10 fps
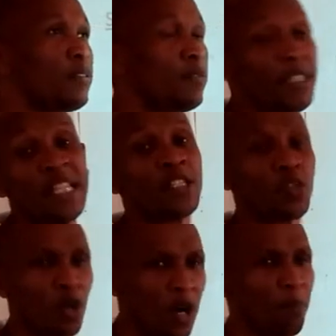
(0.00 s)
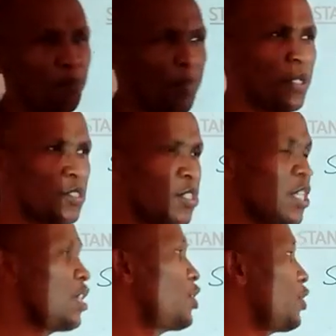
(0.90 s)

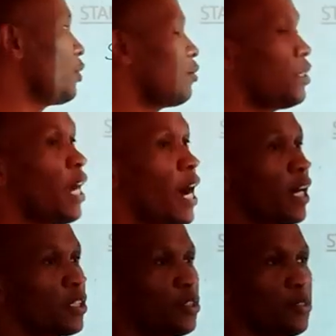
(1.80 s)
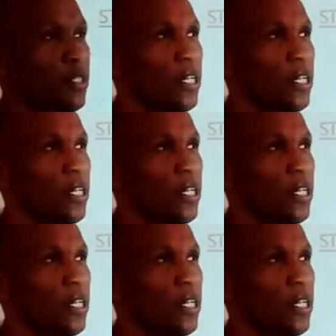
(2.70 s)
decomposition reaction.